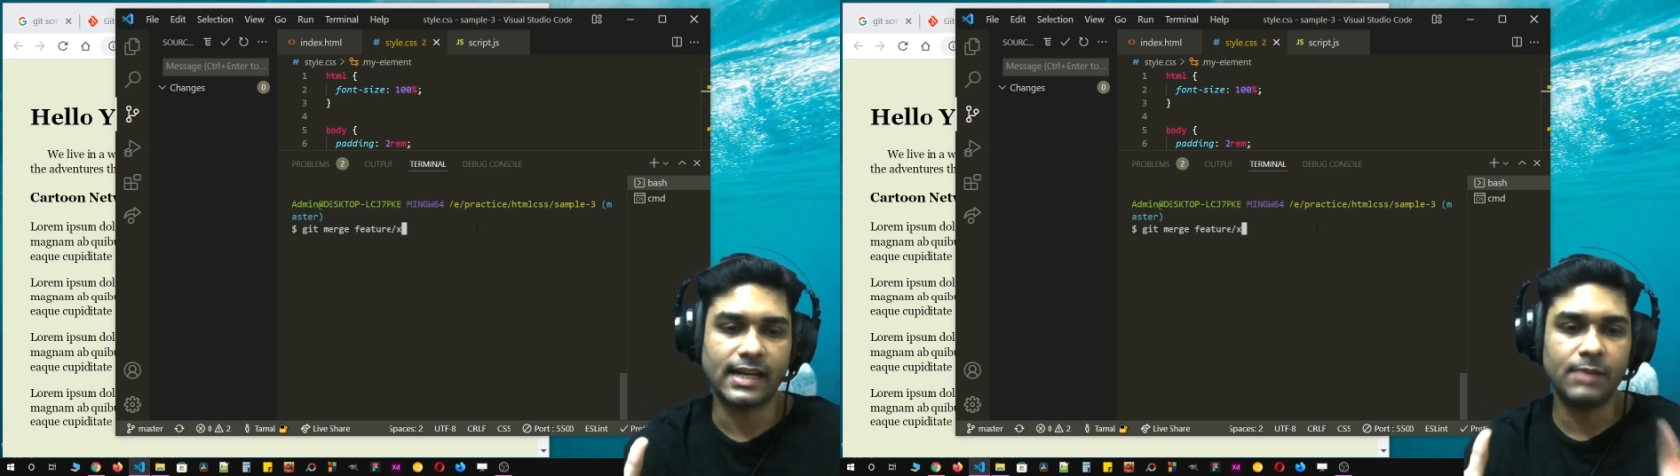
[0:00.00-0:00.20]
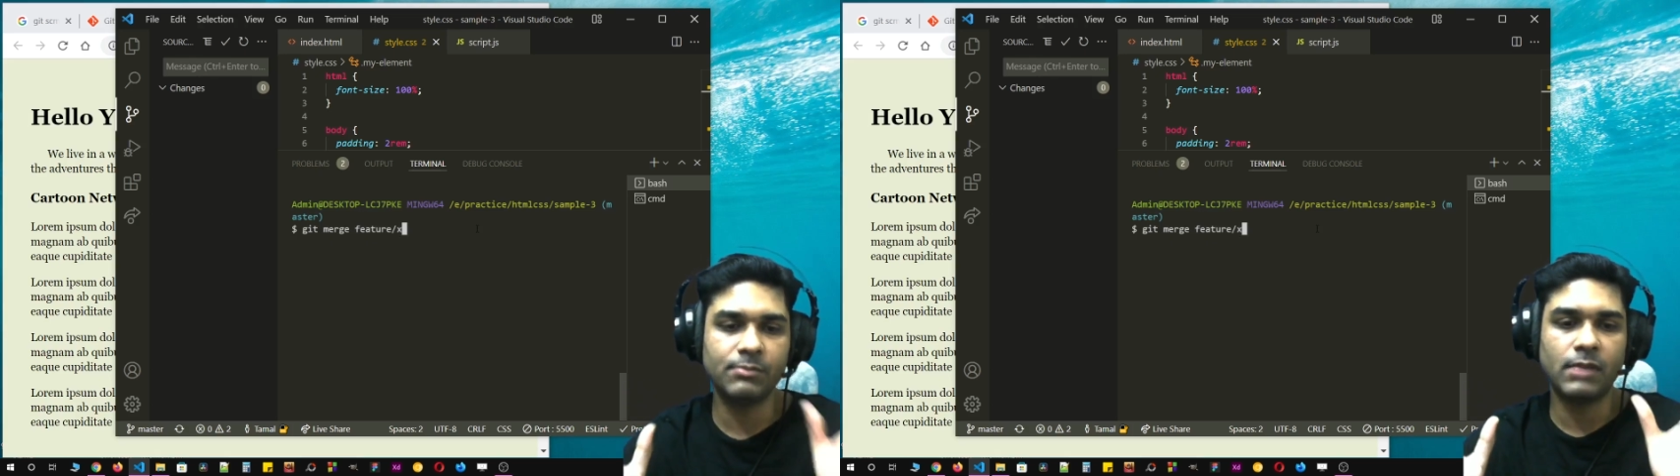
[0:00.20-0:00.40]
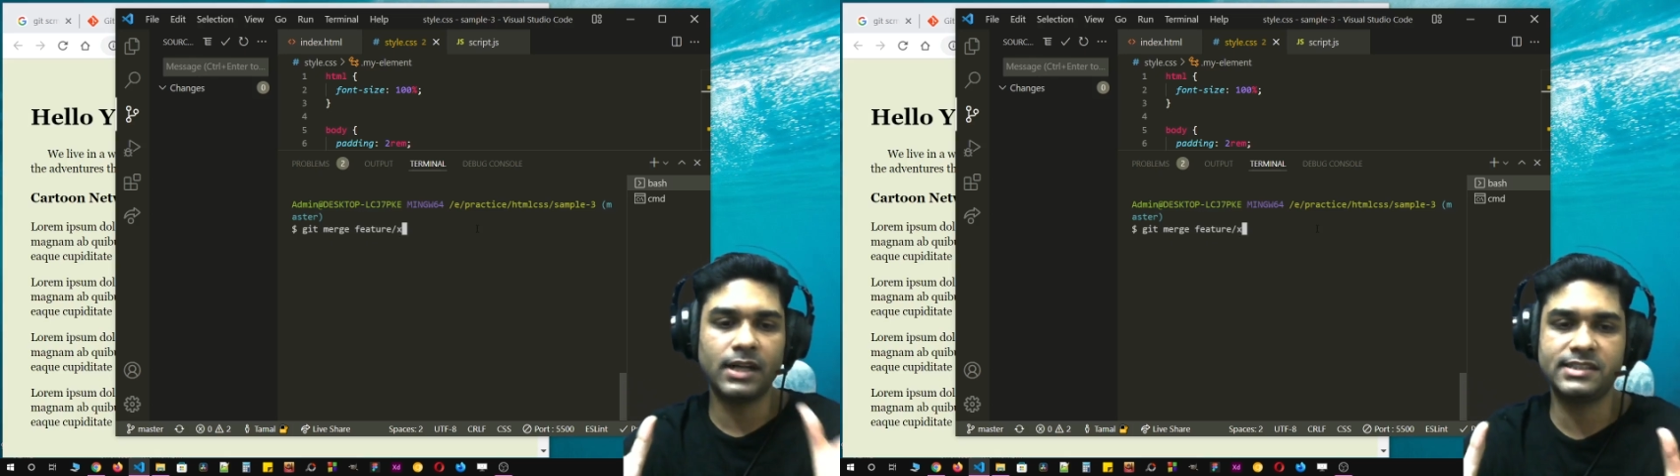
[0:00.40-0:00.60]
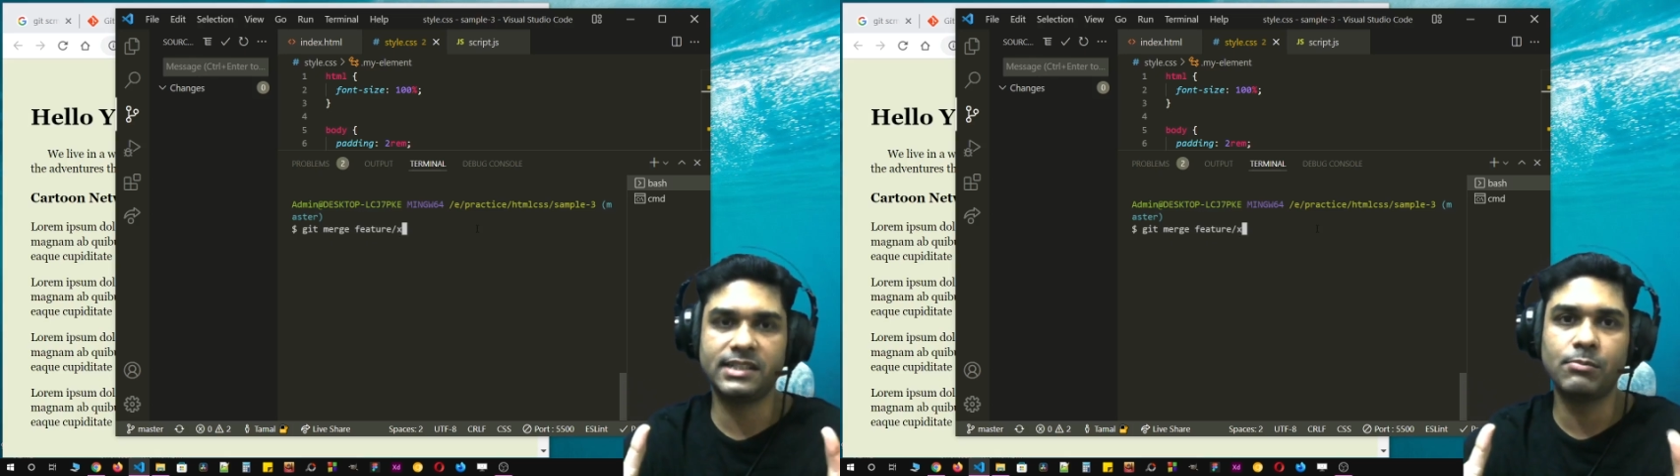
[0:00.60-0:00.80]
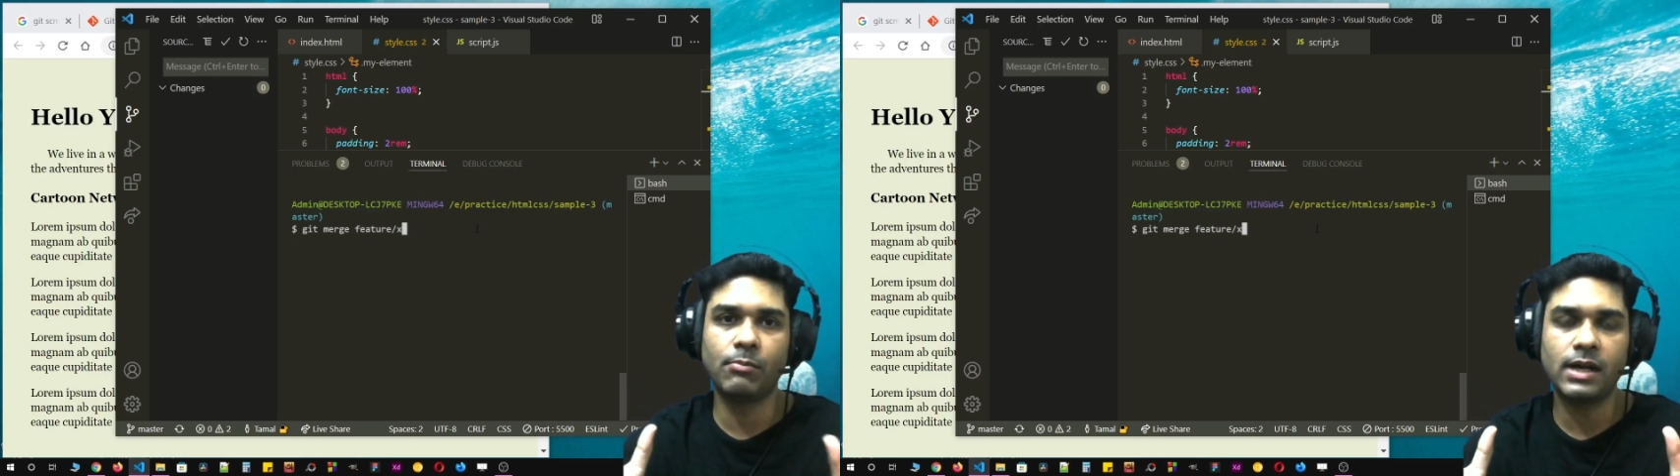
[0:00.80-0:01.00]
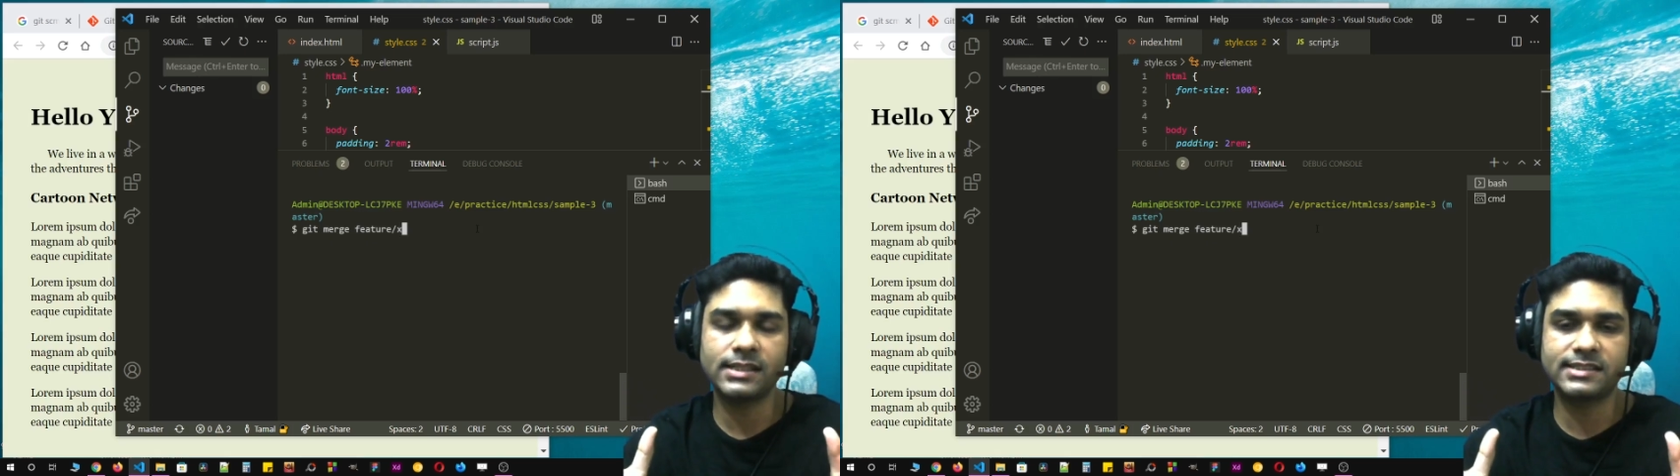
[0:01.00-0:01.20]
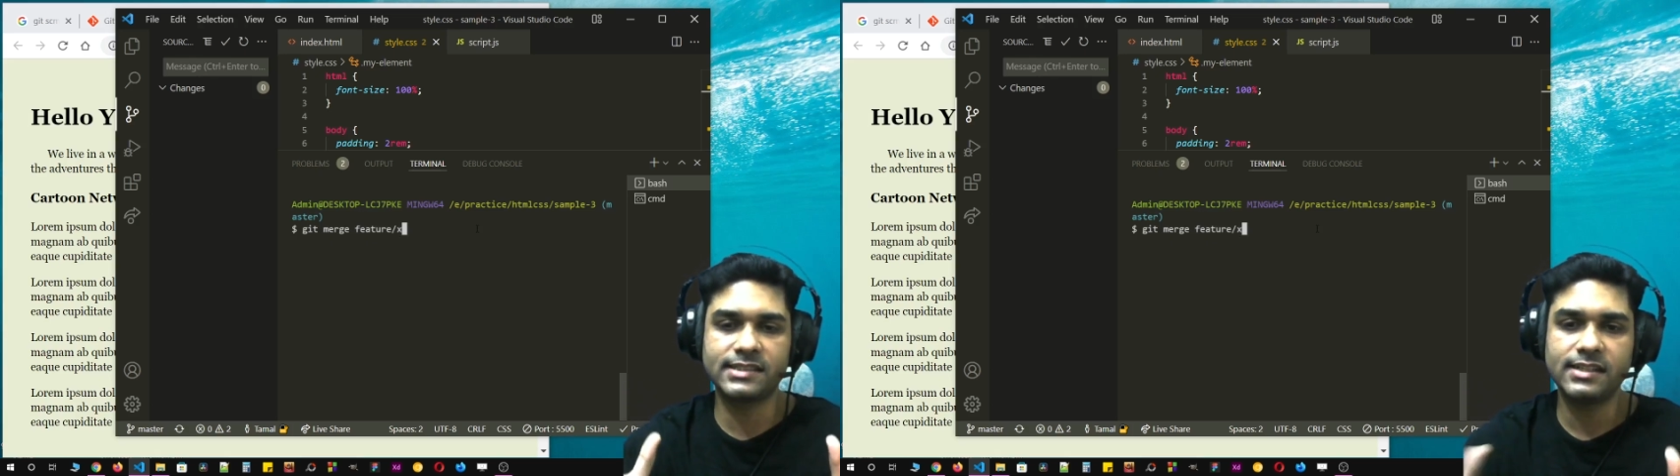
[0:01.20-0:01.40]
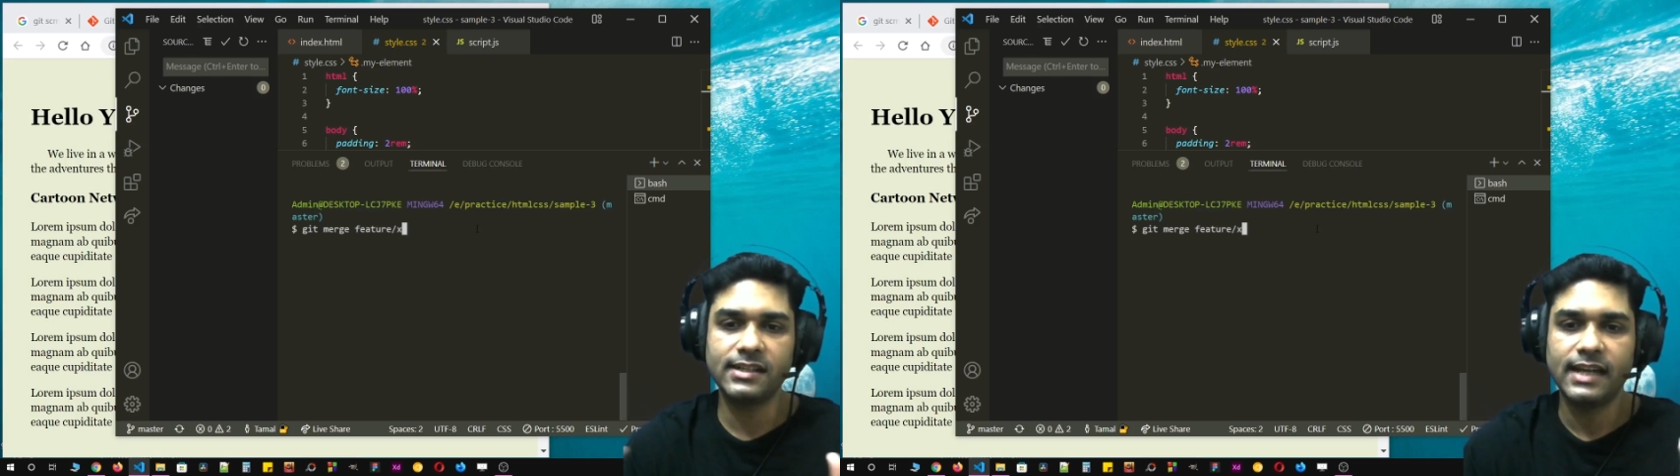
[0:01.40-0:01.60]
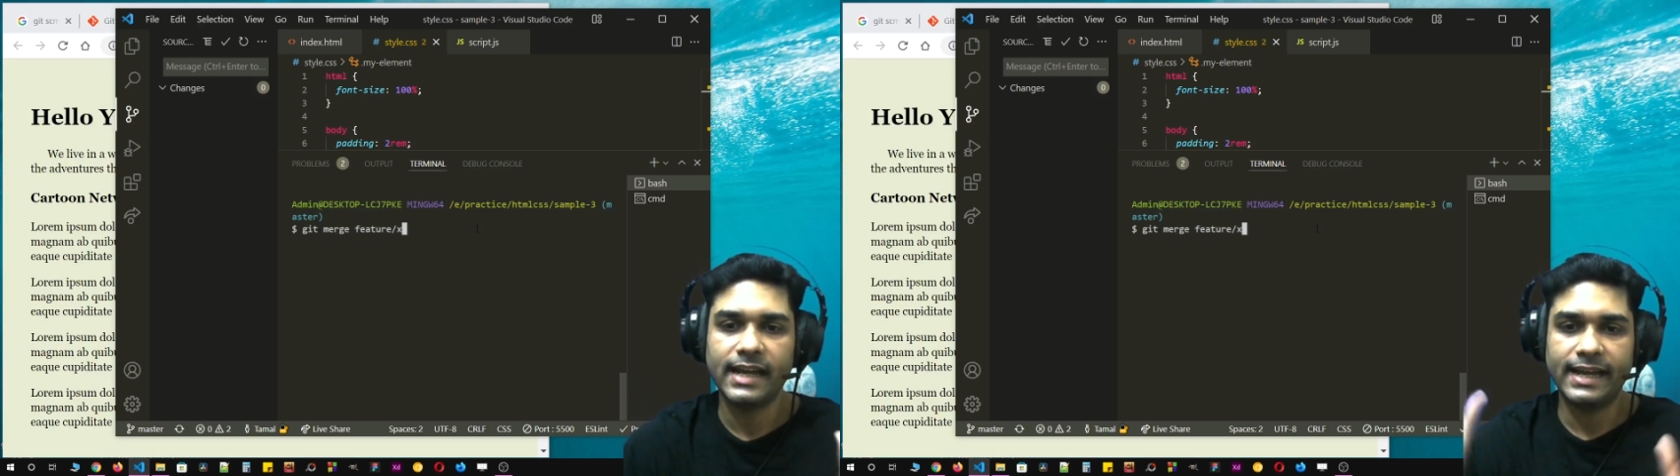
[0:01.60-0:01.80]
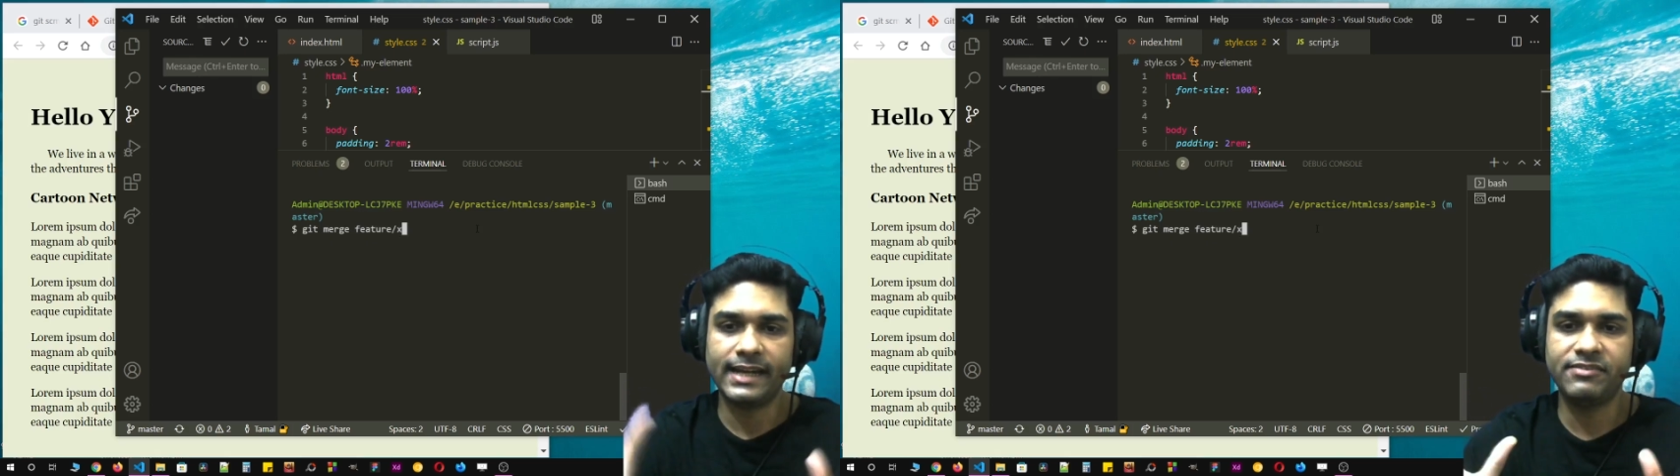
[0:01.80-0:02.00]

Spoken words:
I'm merging master and